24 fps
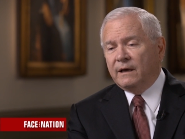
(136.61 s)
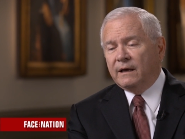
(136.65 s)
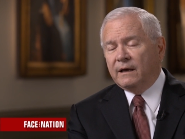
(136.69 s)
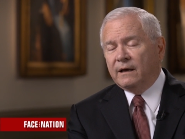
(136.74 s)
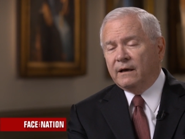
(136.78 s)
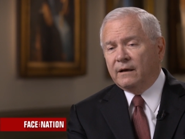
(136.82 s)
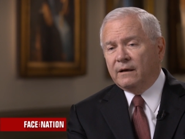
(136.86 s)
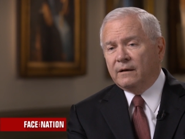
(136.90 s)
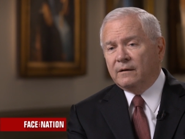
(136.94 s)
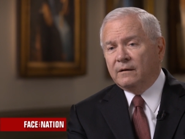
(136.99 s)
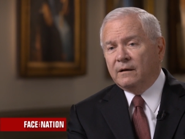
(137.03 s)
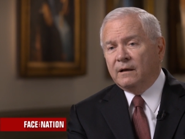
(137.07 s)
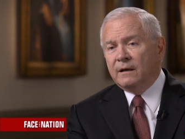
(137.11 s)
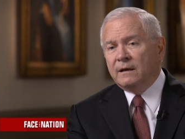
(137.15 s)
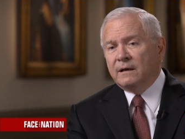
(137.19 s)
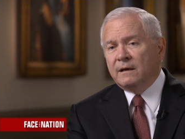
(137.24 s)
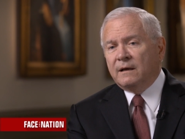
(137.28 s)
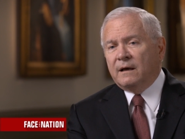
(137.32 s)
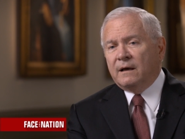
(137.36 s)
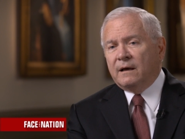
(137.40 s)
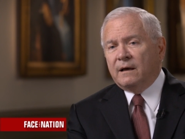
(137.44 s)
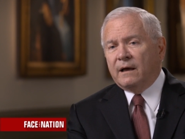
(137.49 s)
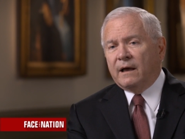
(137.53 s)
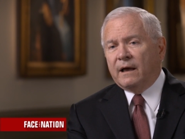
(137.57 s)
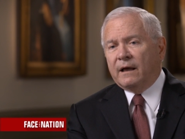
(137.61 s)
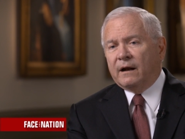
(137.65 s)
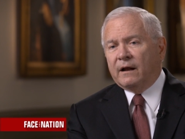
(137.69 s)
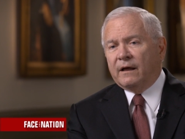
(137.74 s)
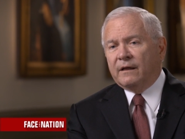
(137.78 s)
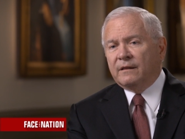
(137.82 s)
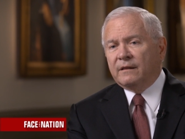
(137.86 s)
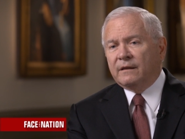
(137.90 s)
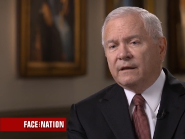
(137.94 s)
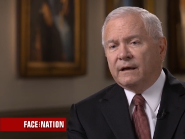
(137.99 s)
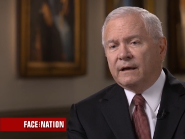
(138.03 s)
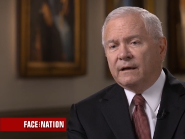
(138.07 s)
And, and
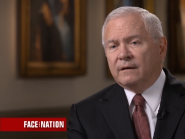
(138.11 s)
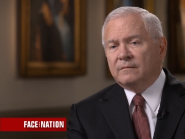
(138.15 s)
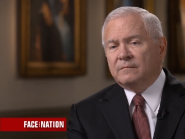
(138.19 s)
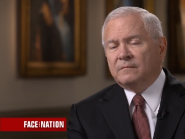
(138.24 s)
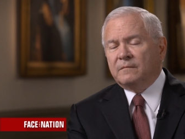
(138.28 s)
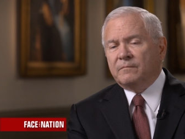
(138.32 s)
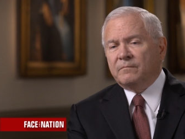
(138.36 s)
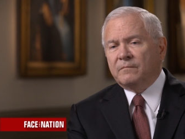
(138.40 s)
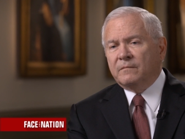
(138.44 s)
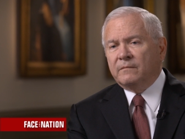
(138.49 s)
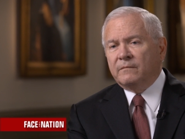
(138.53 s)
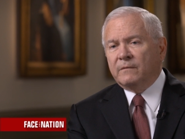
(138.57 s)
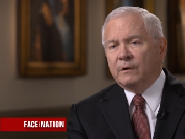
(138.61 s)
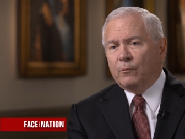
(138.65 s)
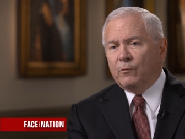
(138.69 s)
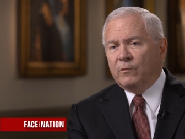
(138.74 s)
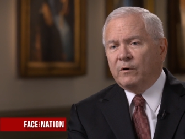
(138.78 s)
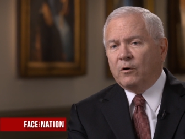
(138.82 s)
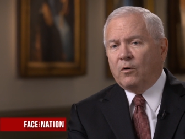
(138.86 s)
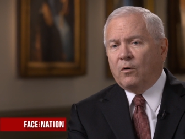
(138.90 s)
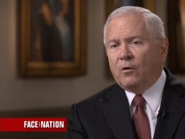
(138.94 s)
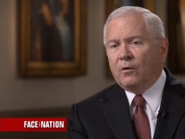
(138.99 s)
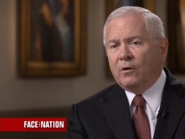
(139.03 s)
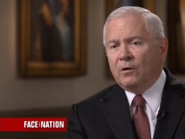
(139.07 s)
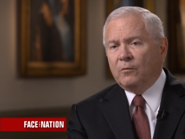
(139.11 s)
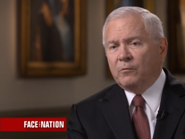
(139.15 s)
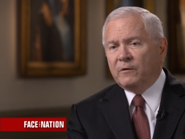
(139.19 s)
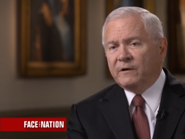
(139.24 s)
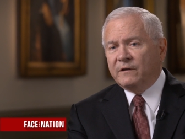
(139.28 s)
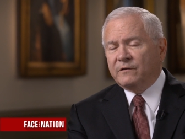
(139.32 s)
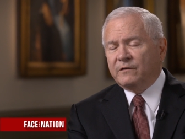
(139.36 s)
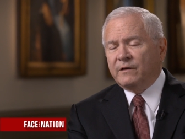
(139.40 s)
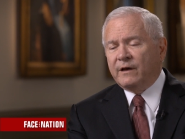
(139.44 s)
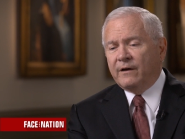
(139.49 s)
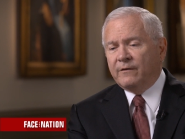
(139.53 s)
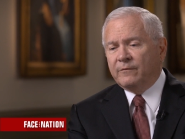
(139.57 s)
I think there would
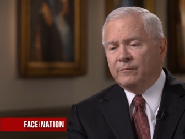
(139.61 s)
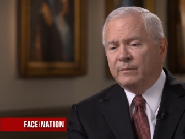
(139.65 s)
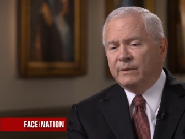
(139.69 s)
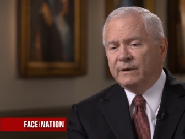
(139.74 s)
always have